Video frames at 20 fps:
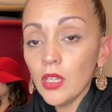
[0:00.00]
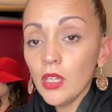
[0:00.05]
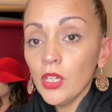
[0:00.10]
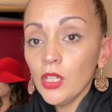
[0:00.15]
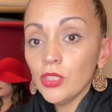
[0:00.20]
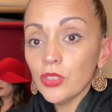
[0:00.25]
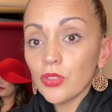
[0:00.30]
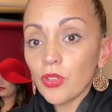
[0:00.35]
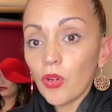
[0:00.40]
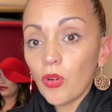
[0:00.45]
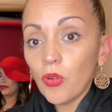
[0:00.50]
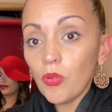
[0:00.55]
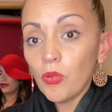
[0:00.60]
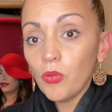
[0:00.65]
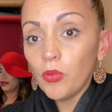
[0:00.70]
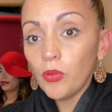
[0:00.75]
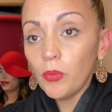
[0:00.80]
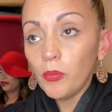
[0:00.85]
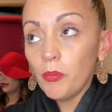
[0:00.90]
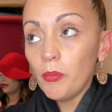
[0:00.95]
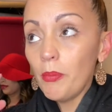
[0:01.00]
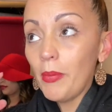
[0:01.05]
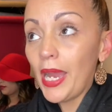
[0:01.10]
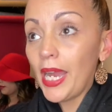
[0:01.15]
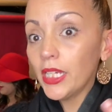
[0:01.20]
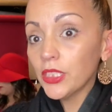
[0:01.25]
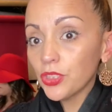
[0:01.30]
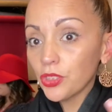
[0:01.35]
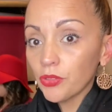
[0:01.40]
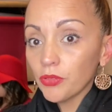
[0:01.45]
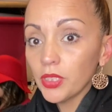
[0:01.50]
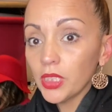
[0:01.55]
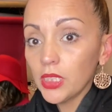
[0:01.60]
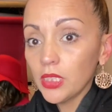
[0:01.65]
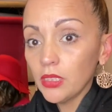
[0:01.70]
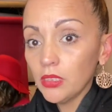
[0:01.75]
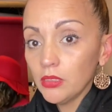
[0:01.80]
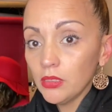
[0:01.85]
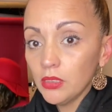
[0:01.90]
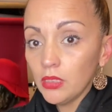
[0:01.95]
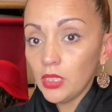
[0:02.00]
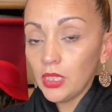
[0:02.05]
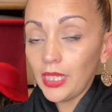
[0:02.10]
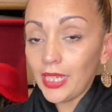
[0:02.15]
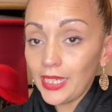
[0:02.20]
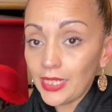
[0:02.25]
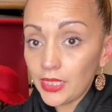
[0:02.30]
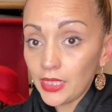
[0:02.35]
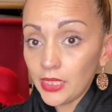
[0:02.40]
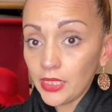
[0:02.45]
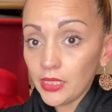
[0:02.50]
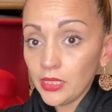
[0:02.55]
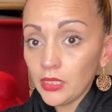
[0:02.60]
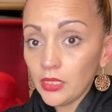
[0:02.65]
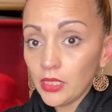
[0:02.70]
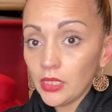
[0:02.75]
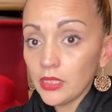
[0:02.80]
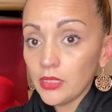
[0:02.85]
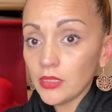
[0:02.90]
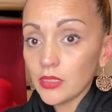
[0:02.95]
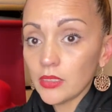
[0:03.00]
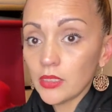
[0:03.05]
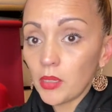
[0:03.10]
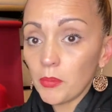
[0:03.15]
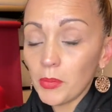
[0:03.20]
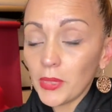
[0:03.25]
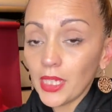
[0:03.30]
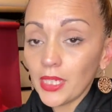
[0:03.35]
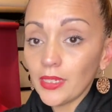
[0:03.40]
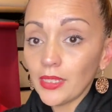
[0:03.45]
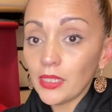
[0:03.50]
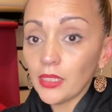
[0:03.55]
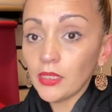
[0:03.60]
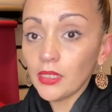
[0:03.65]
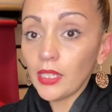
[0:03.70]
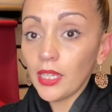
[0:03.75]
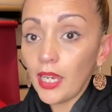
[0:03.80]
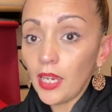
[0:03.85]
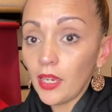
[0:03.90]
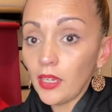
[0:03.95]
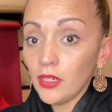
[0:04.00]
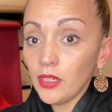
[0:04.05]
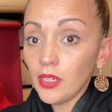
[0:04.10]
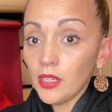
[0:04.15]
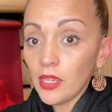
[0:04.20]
So mastering lighting is something that